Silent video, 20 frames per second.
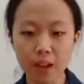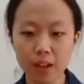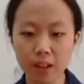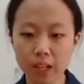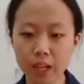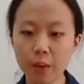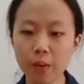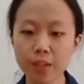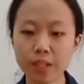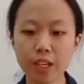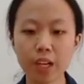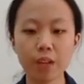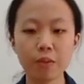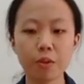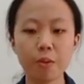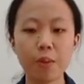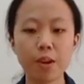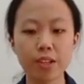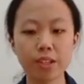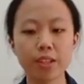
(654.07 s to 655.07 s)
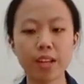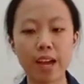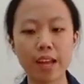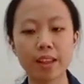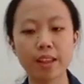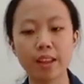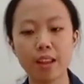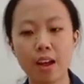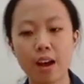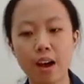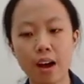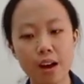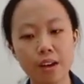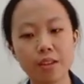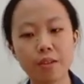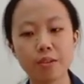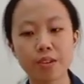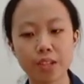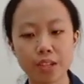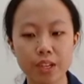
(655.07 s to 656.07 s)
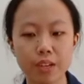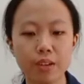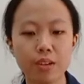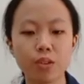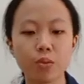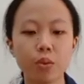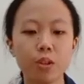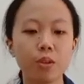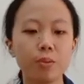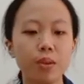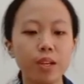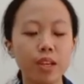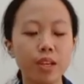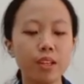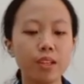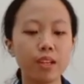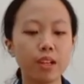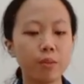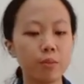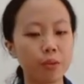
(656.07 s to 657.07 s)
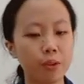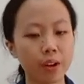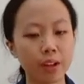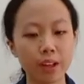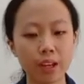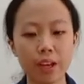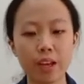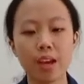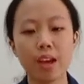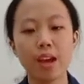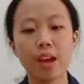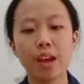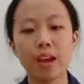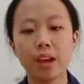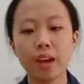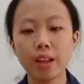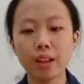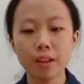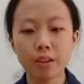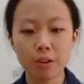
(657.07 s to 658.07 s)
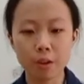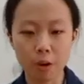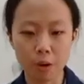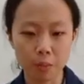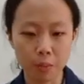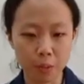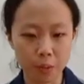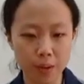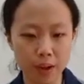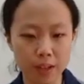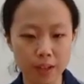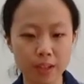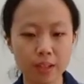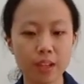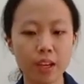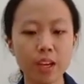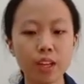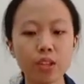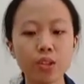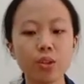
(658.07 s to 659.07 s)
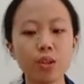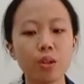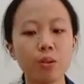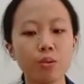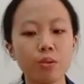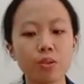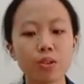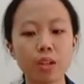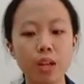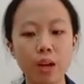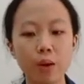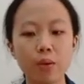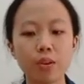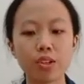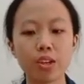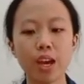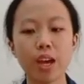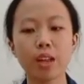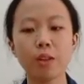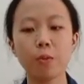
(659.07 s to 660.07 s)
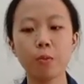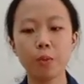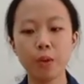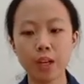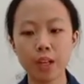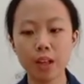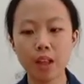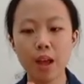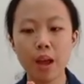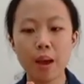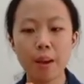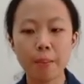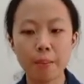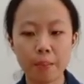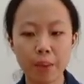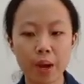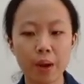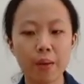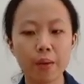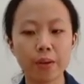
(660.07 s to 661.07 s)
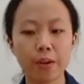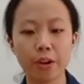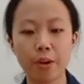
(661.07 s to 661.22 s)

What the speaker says: linguistic information and other skills will be deliberately incorporated into learners' language and will bear